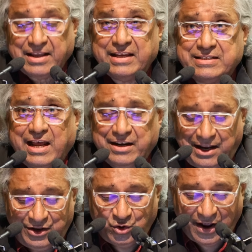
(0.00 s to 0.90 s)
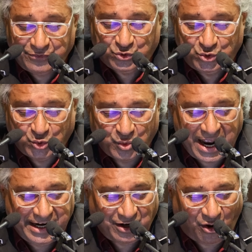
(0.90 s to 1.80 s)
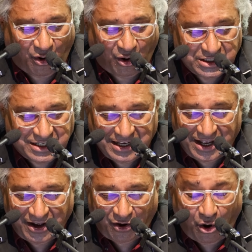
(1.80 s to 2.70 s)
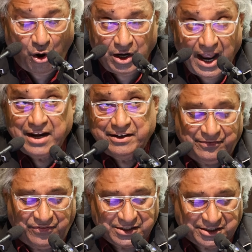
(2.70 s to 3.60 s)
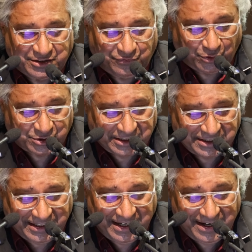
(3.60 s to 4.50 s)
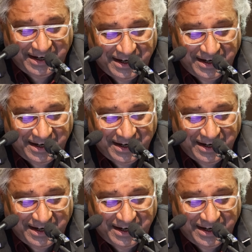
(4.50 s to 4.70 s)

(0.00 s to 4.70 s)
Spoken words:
is that you have to unite all anti-fascist forces